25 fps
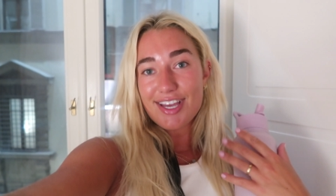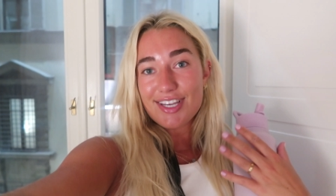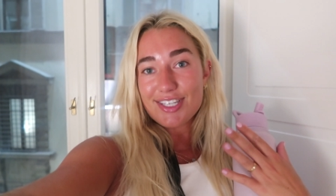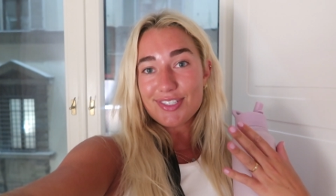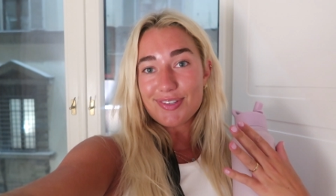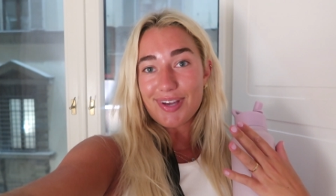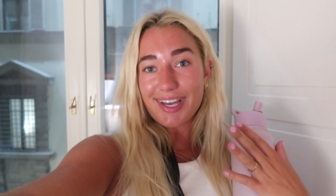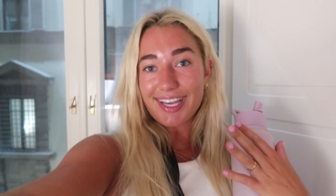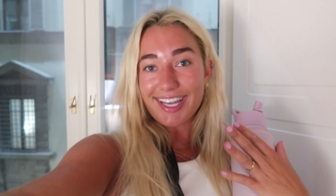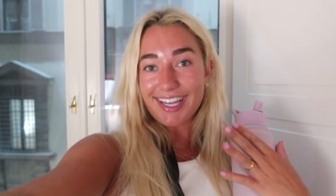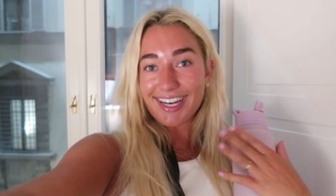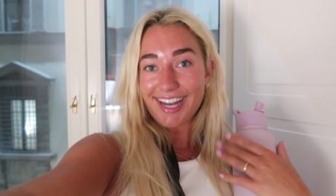so
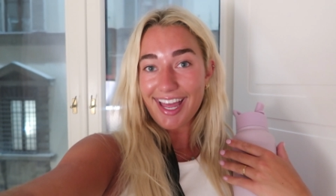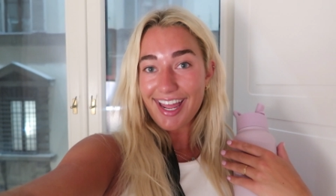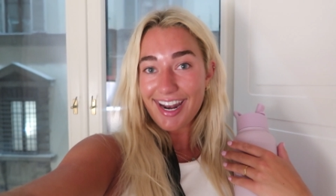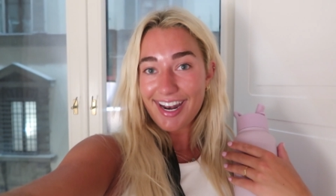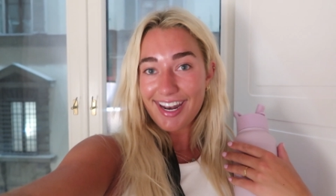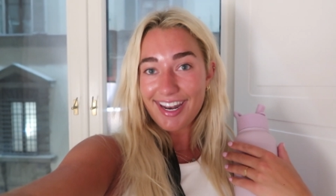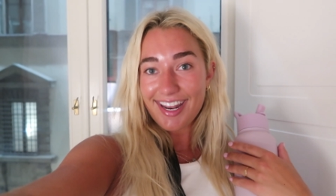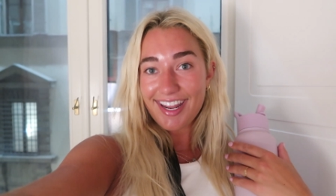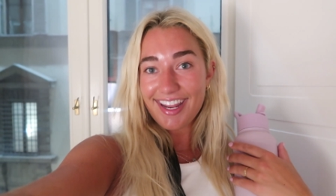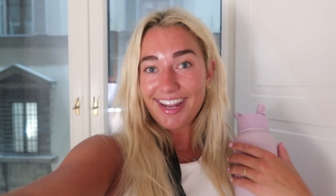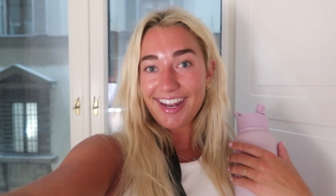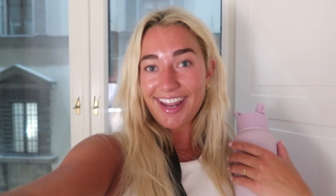I can
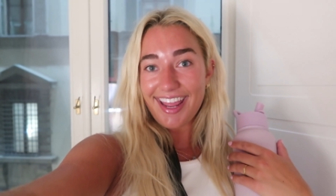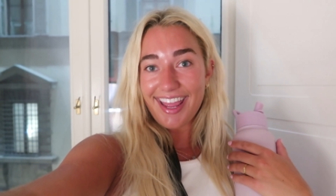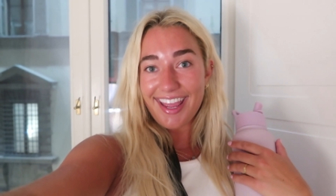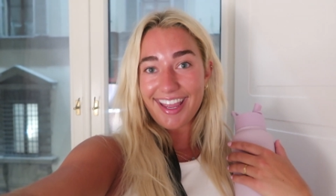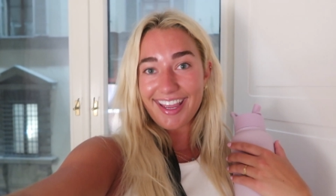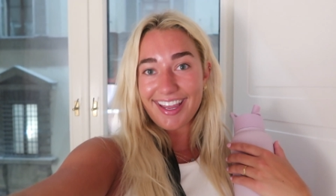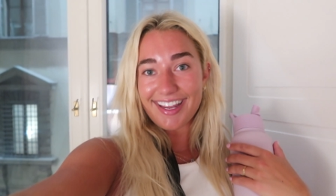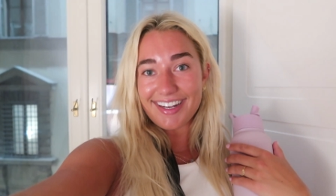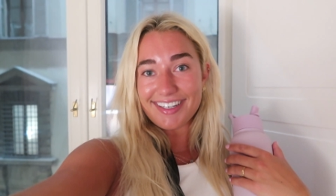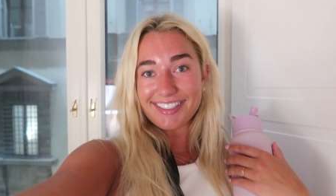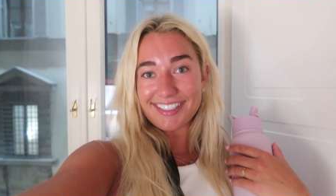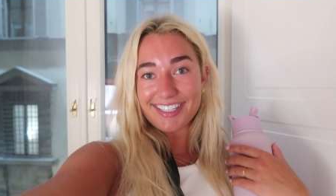edit it
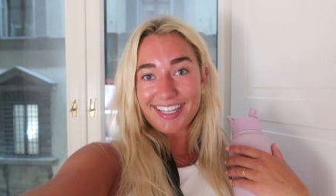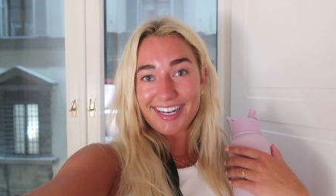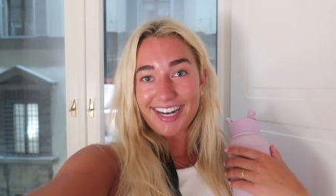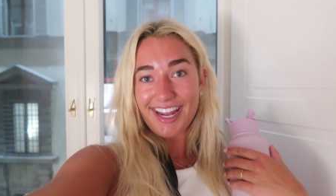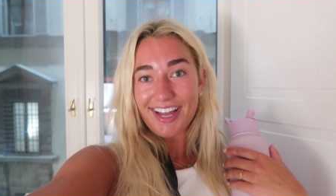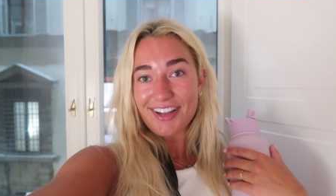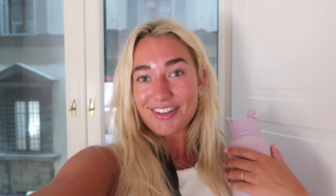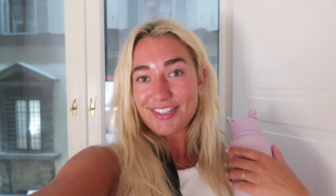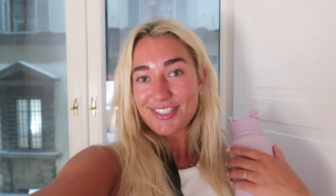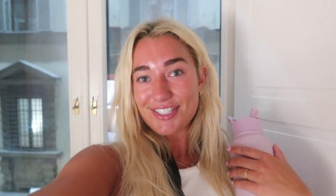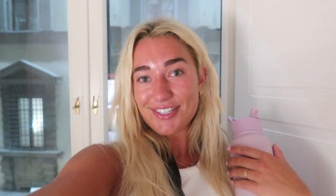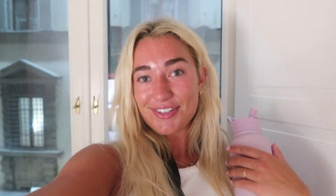and get it
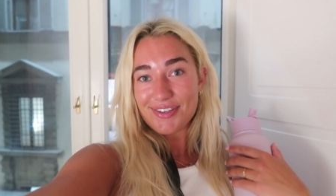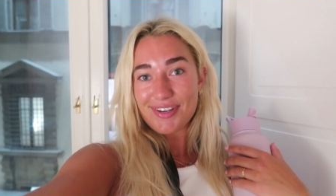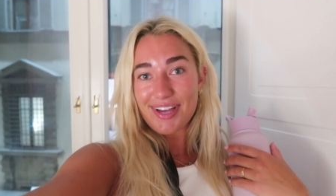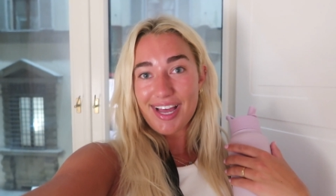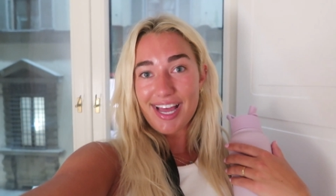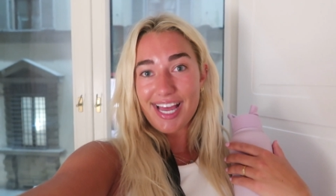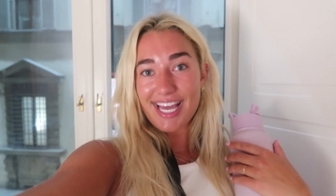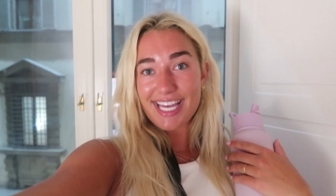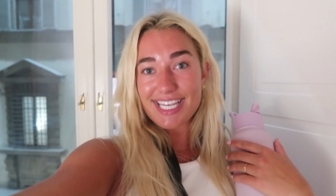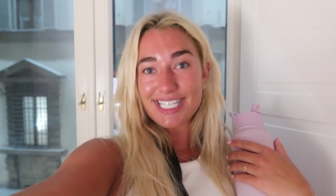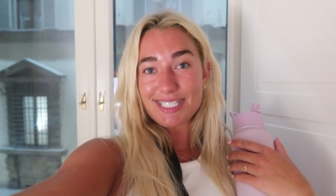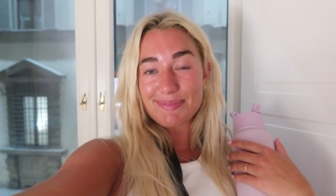out to you
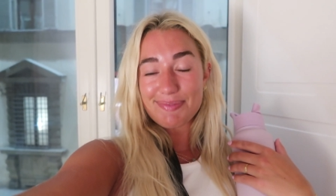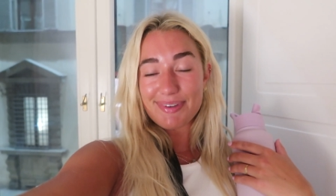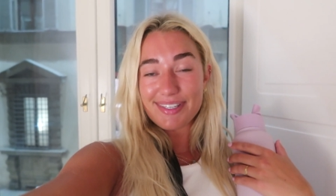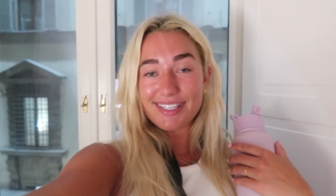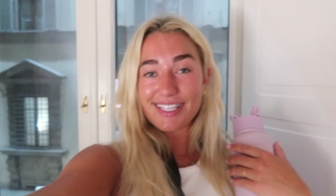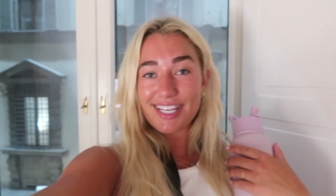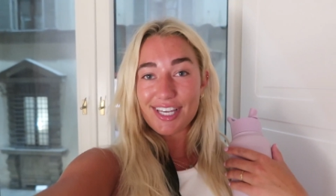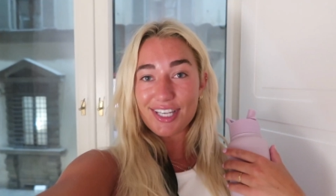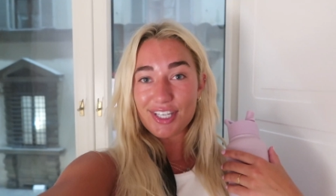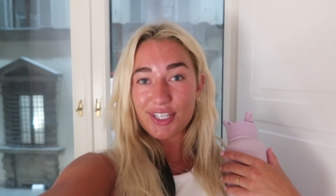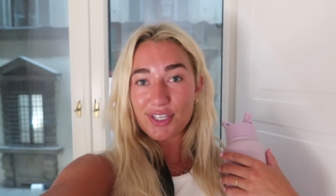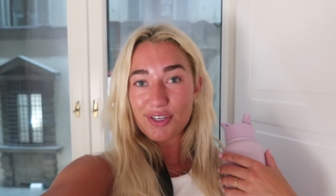guys
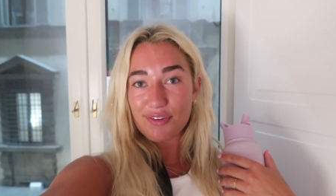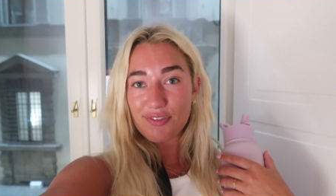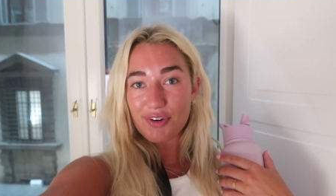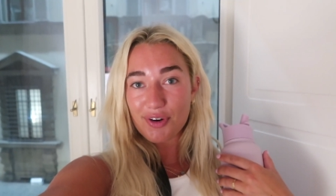but thank you